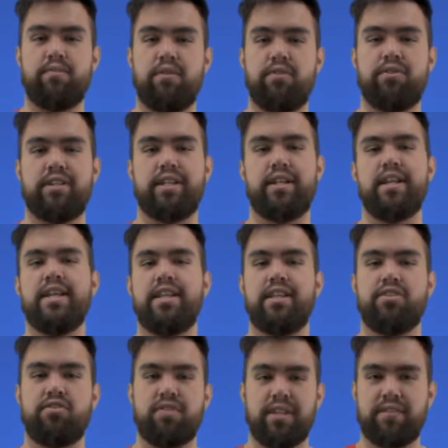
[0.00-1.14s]
approaching, the
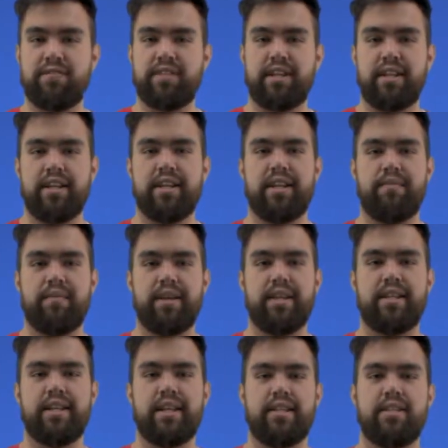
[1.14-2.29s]
stress of studying can
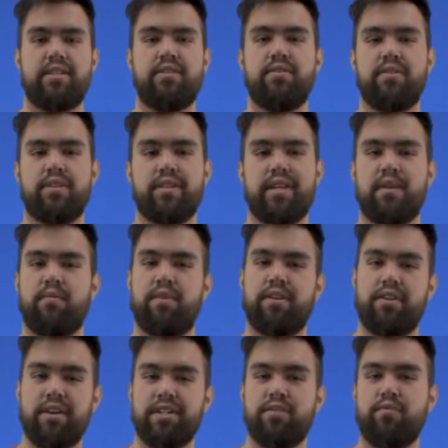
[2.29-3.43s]
begin to get to students, and while
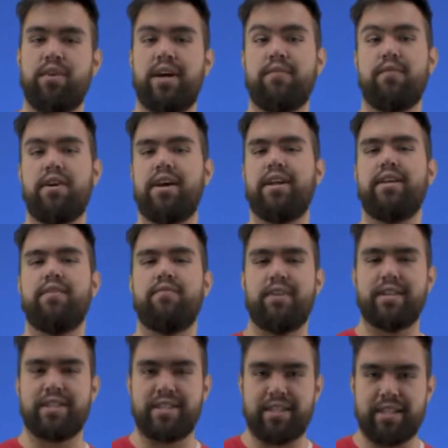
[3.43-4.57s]
there is a wide variety of
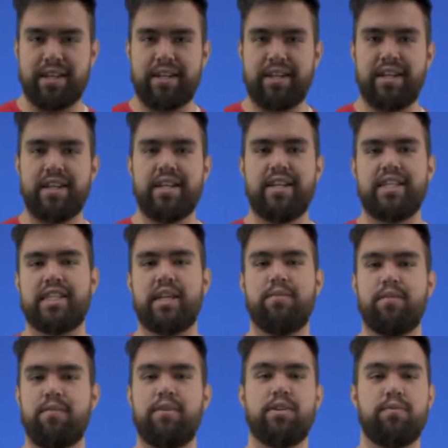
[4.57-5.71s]
ways to study, some
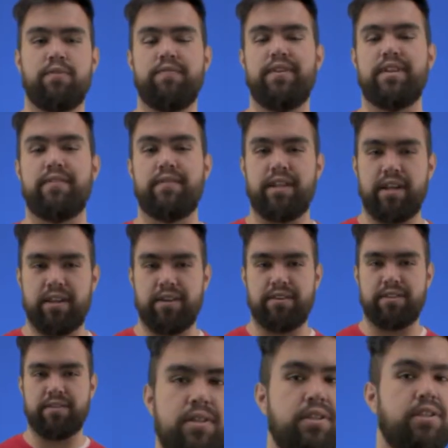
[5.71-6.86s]
are much more effective than
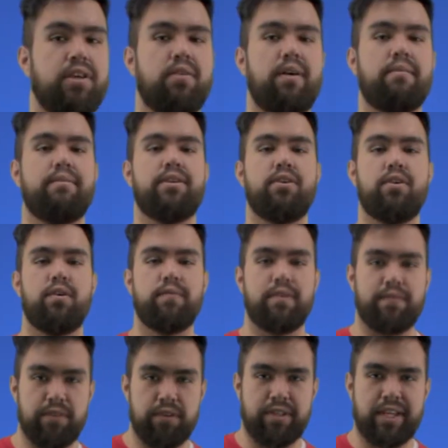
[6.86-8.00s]
others. So I'm going to go over a
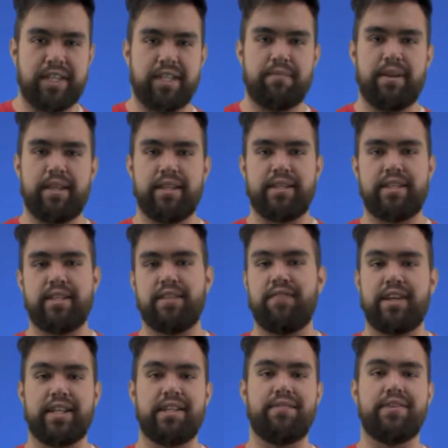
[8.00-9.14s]
few tested methods to
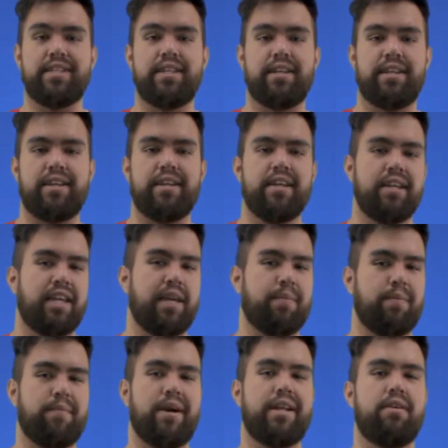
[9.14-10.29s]
effectively study. Keep
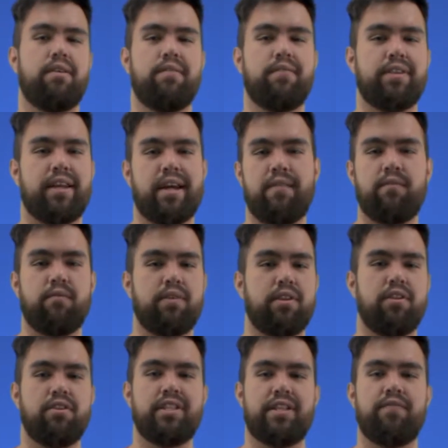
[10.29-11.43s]
in mind, however, that everyone
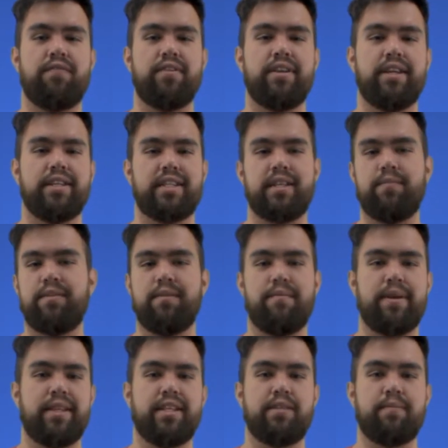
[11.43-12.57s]
learns differently and some of the
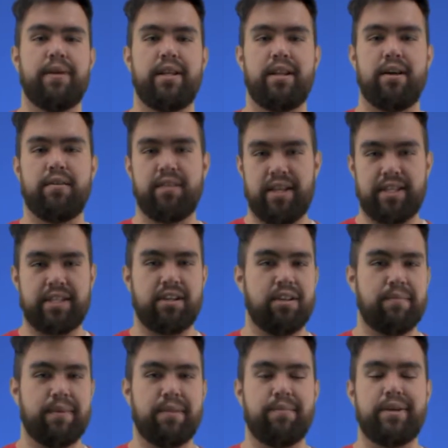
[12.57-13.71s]
methods may not necessarily
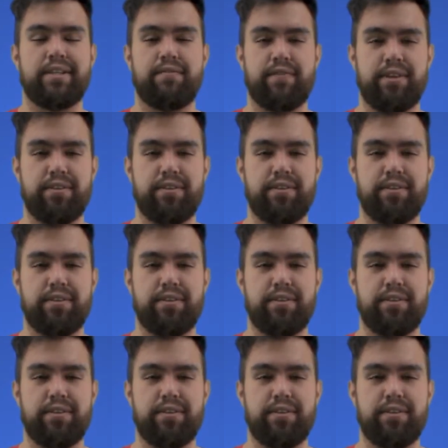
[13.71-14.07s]
be the best for